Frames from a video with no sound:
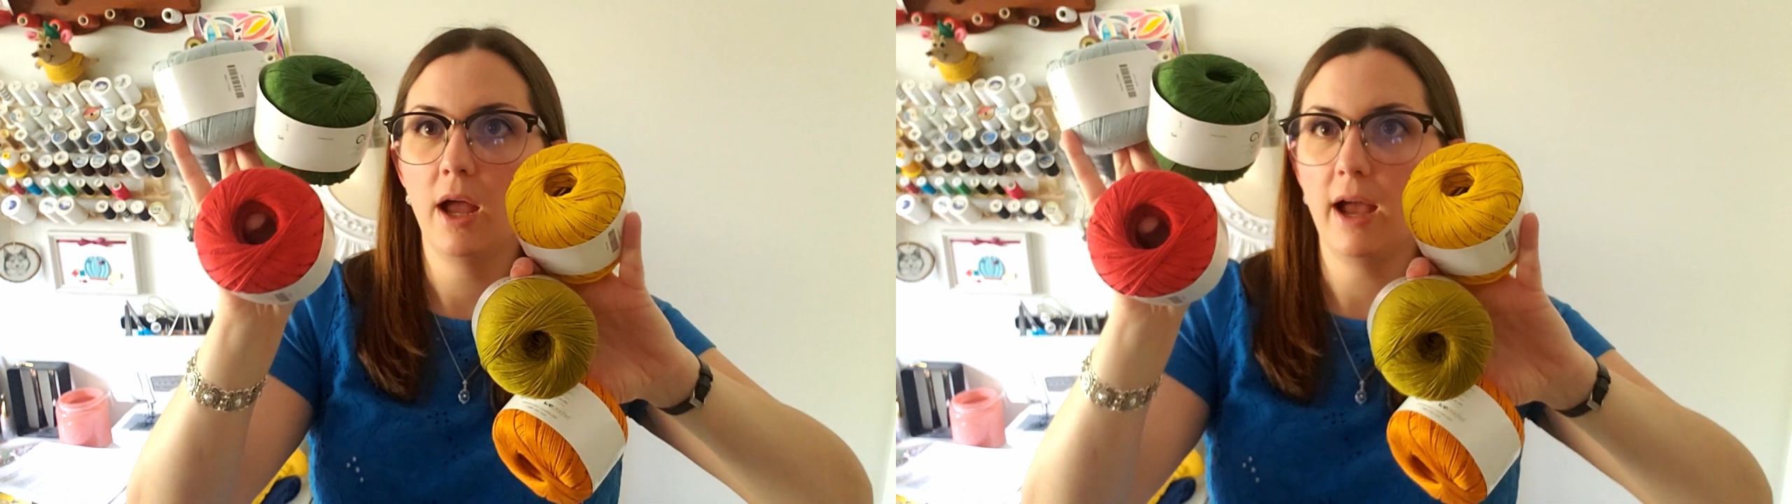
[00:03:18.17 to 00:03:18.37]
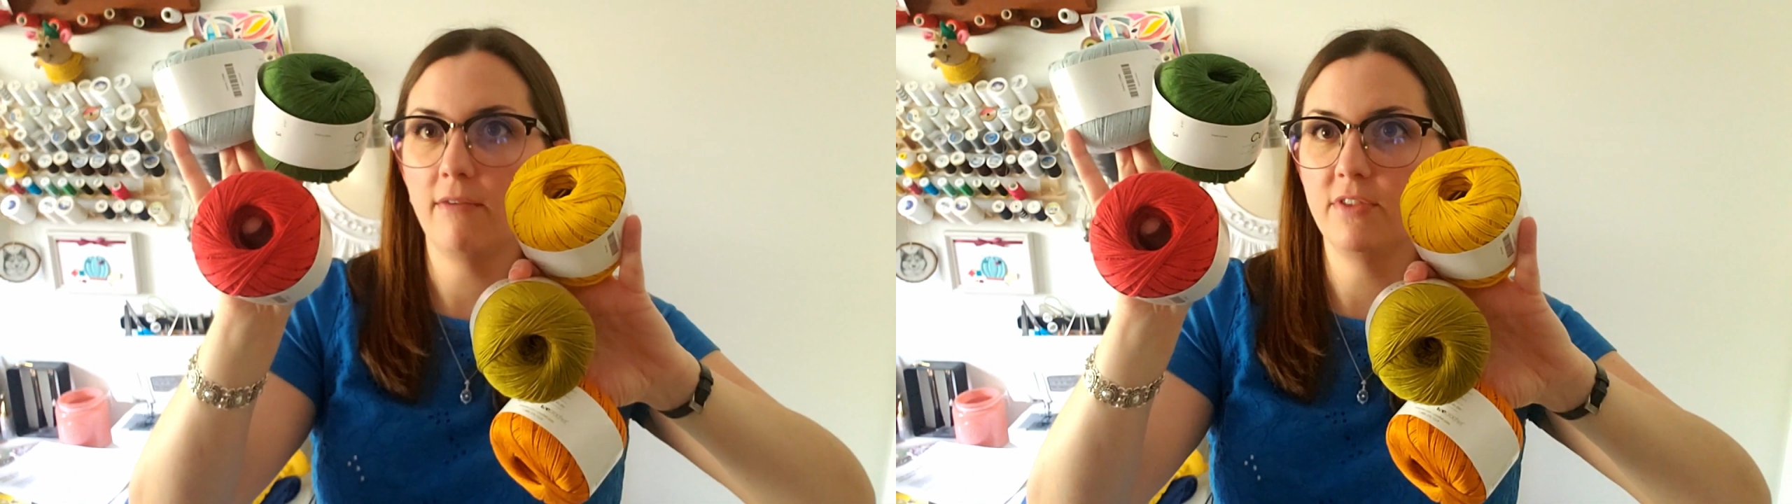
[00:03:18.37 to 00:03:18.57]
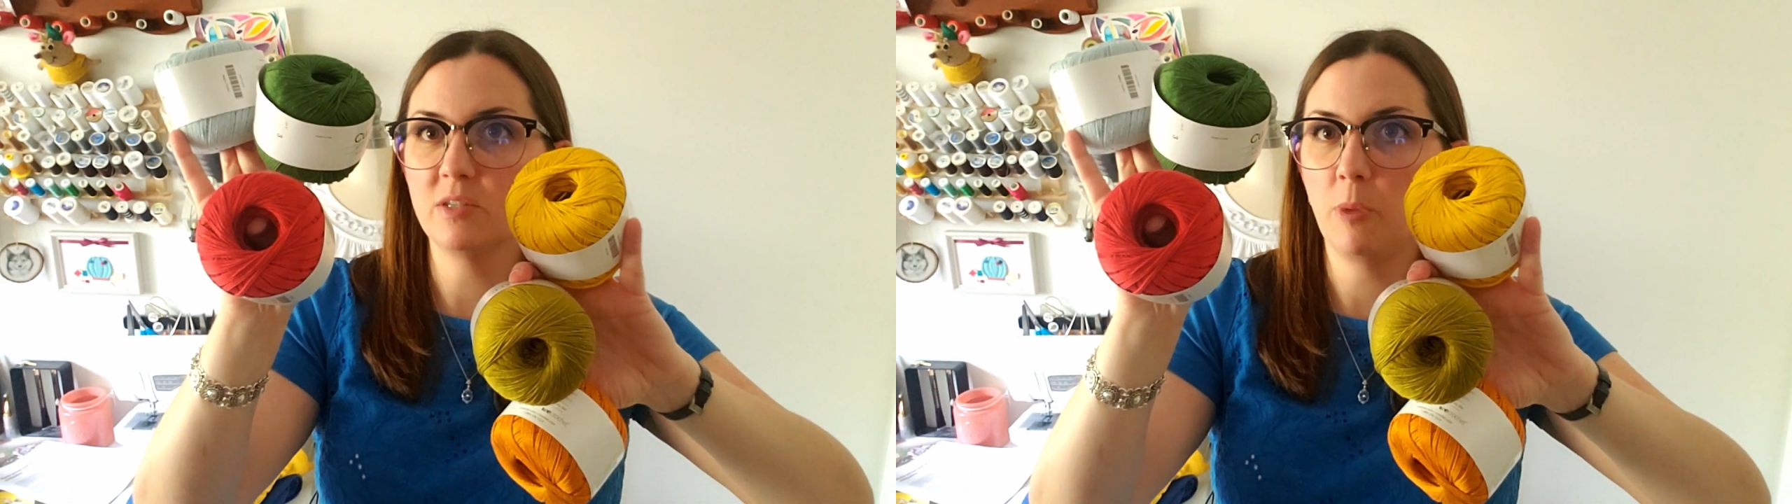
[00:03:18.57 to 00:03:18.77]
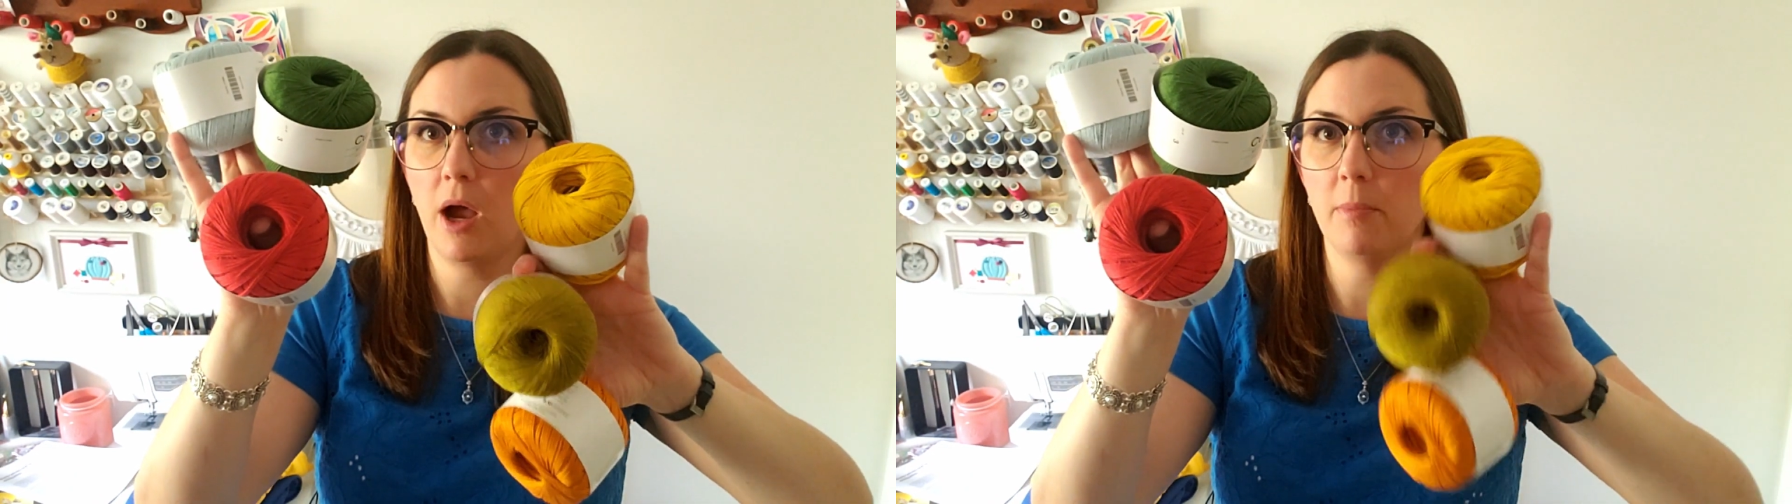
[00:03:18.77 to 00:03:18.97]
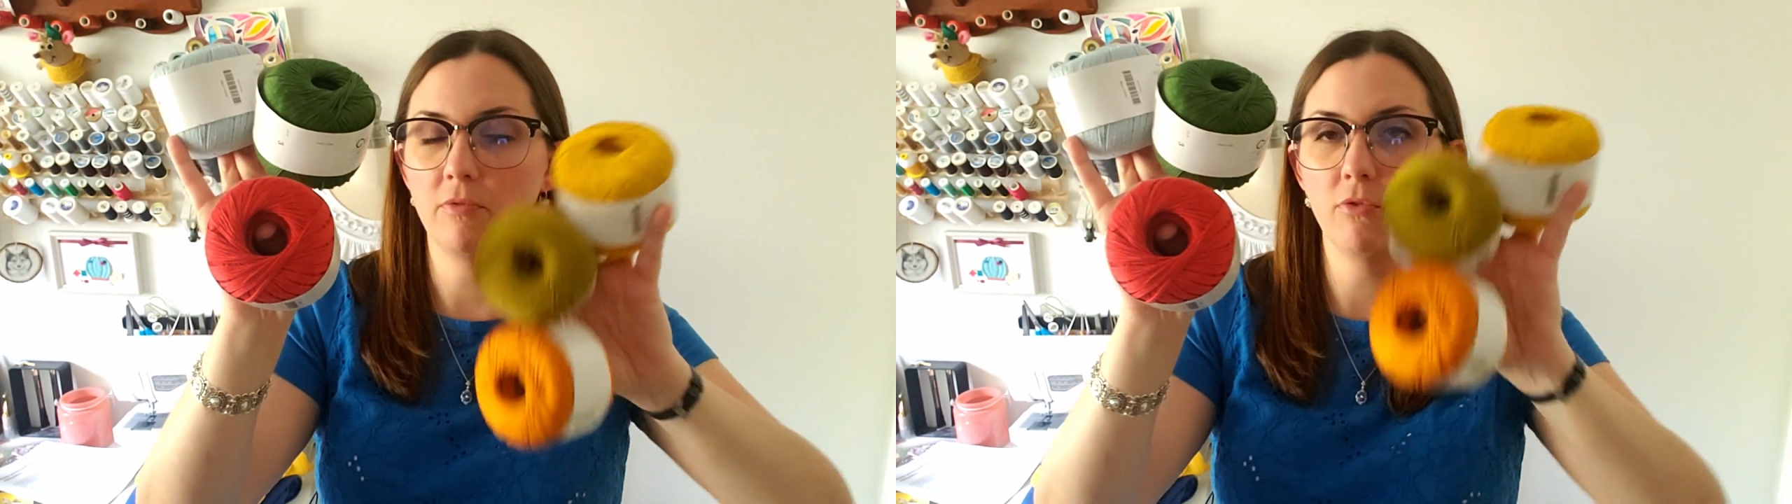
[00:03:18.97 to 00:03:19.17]
have this
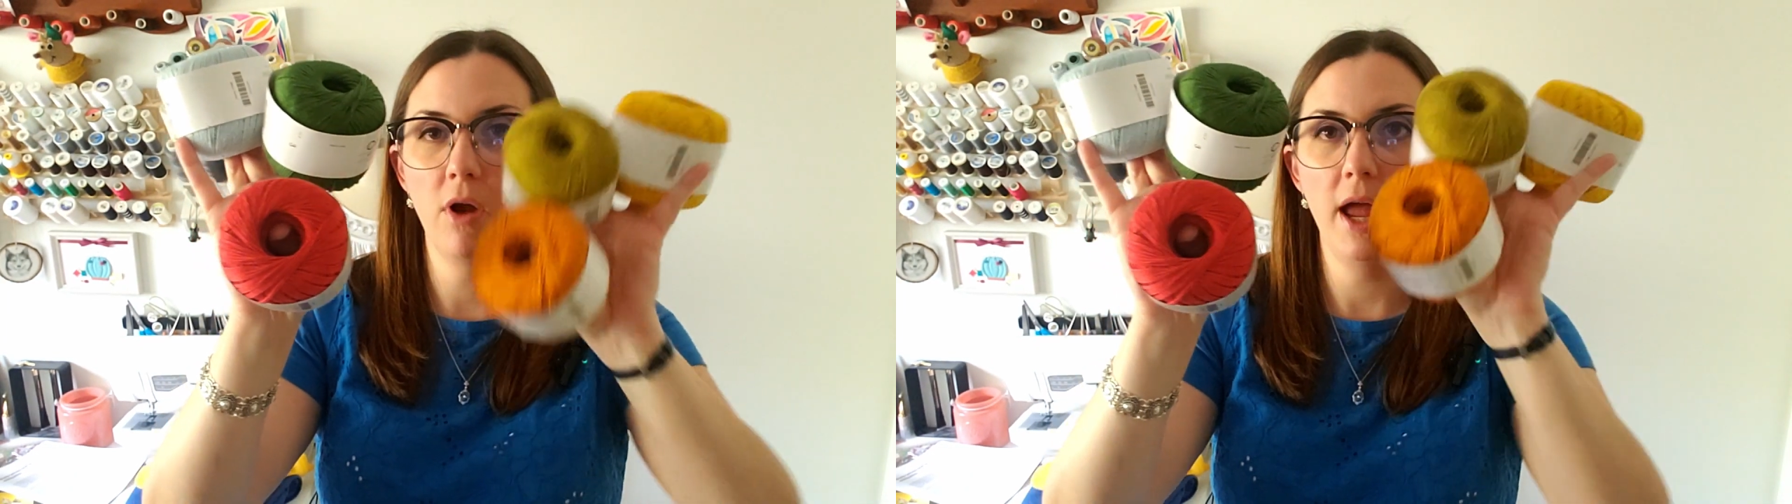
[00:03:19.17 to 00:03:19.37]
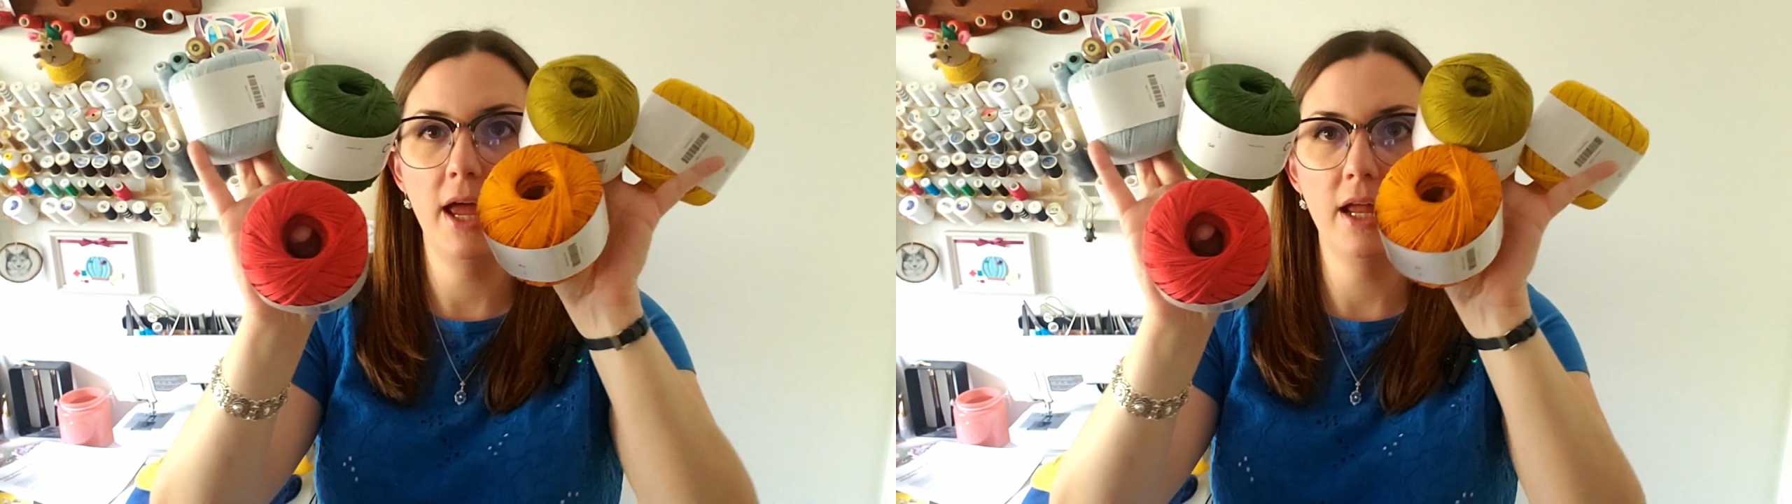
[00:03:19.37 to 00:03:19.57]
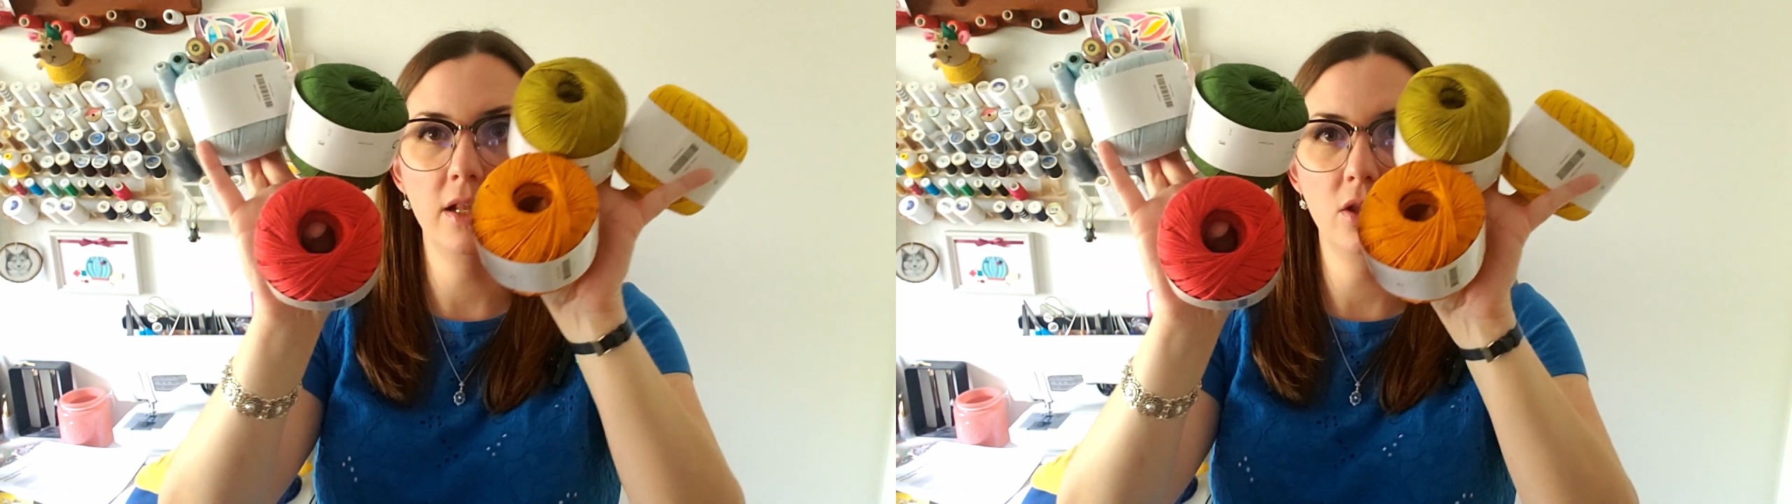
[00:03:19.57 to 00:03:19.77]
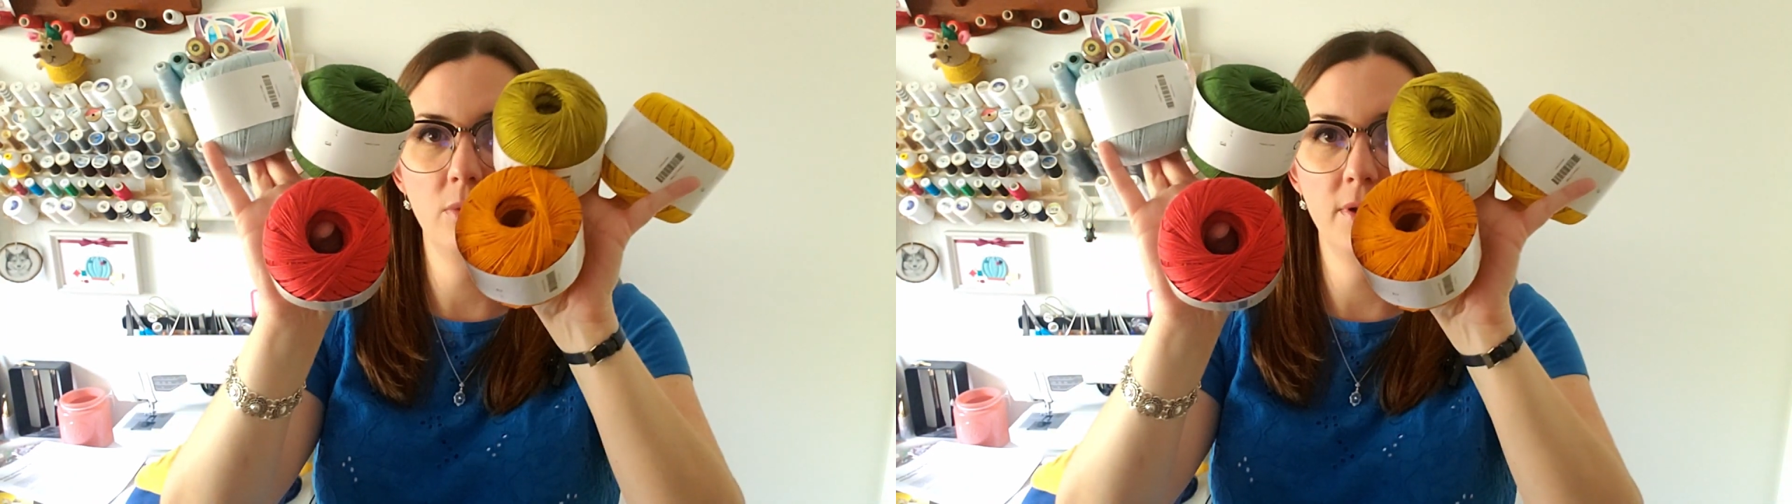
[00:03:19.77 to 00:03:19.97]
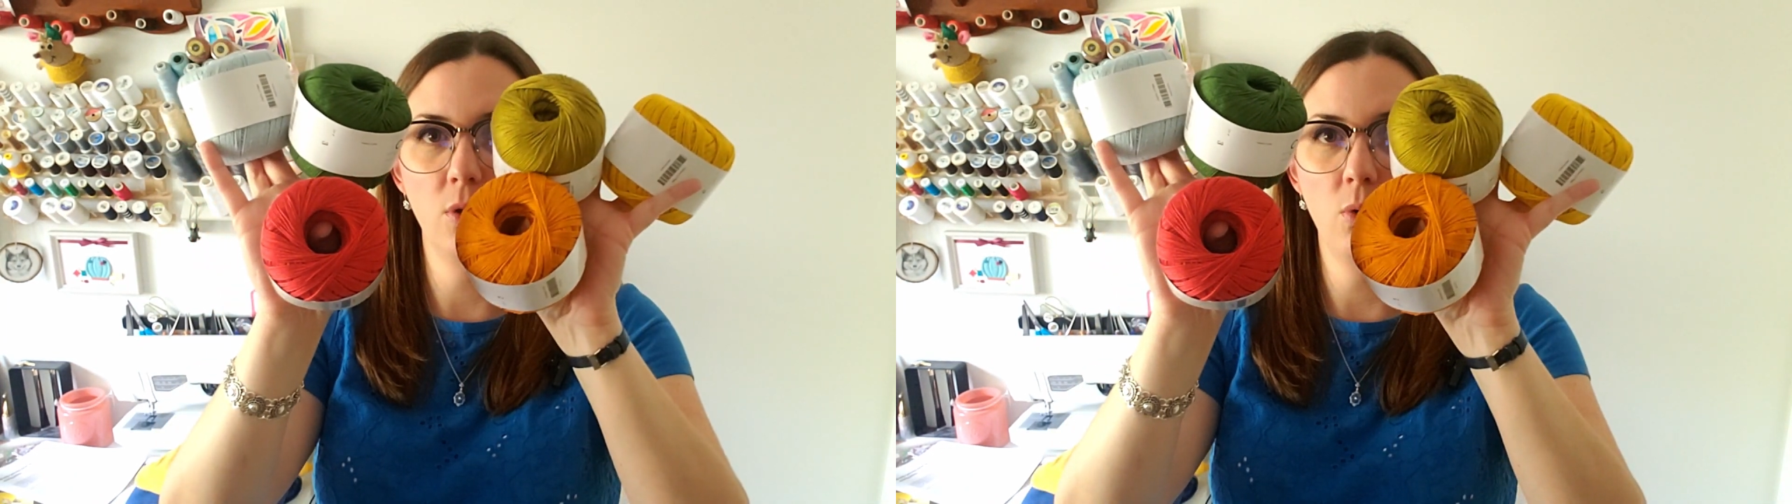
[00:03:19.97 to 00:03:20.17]
pop of red, a
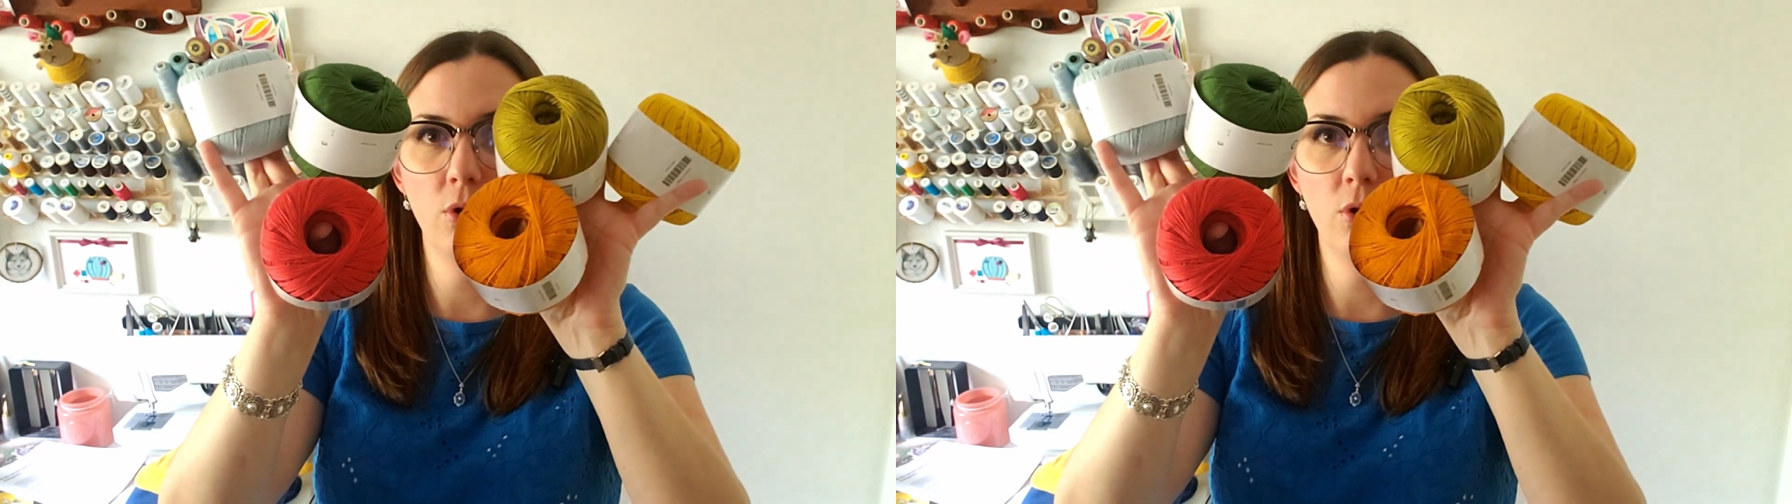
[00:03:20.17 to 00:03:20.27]
little bit of